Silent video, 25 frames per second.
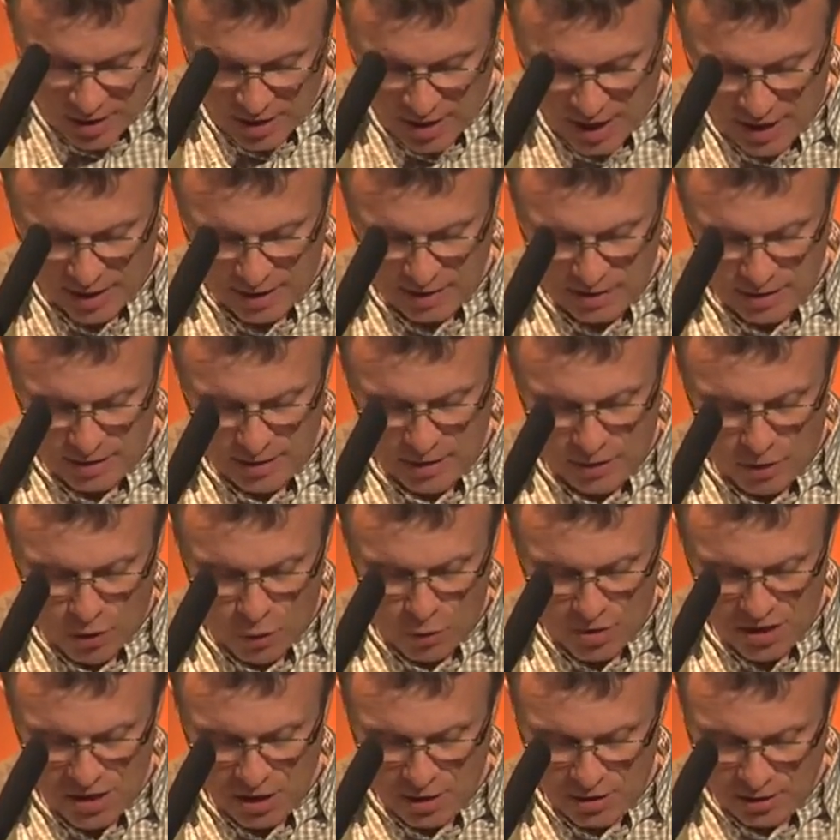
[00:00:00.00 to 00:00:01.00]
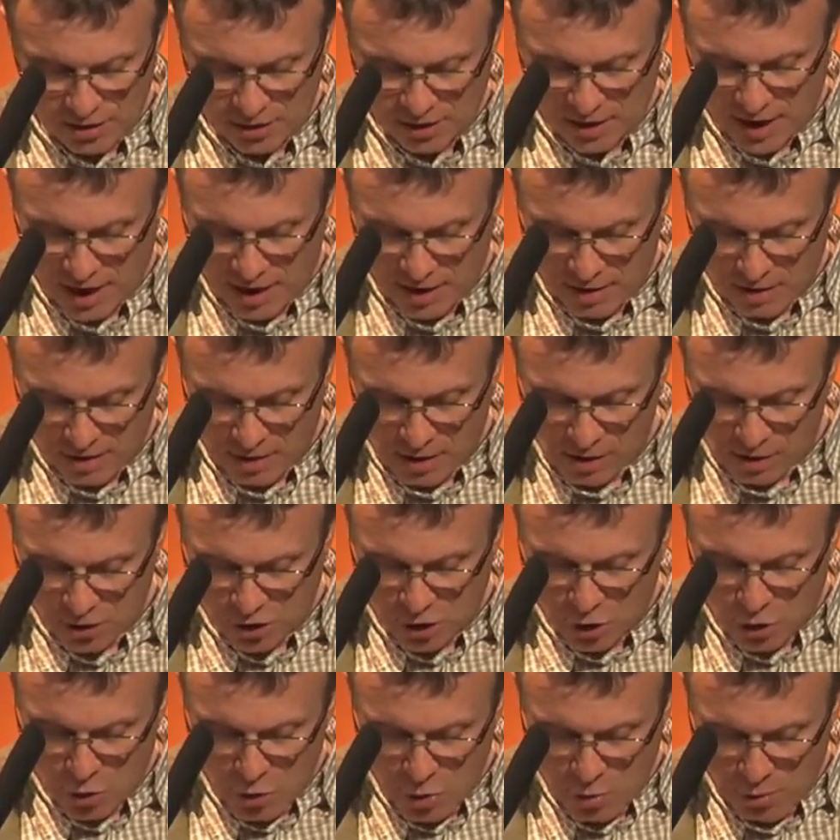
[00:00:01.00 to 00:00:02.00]
and the results are
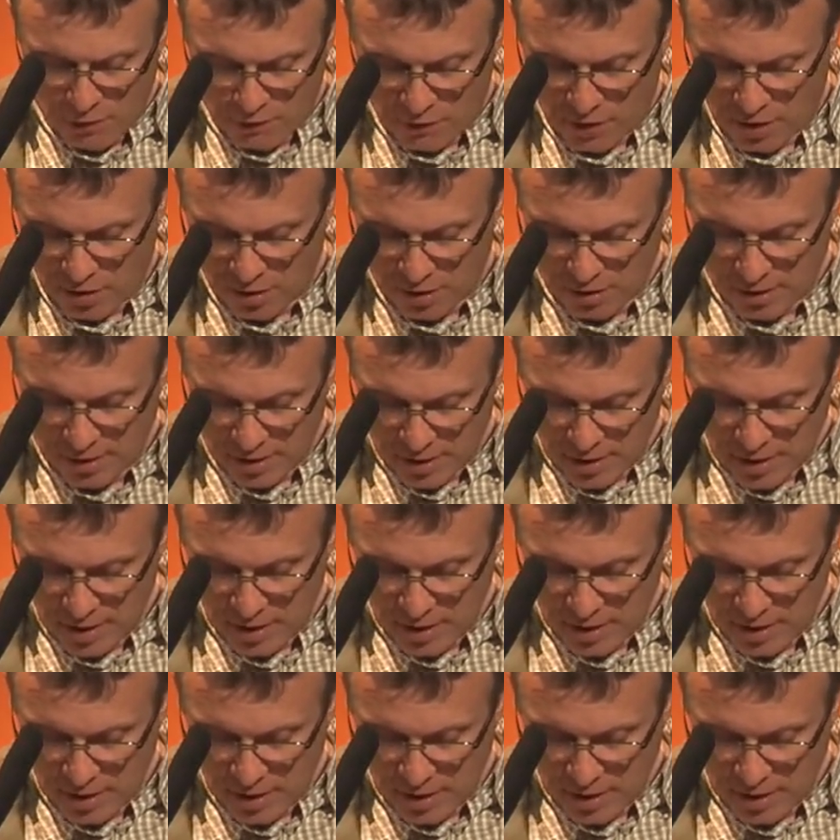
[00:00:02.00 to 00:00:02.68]
also good for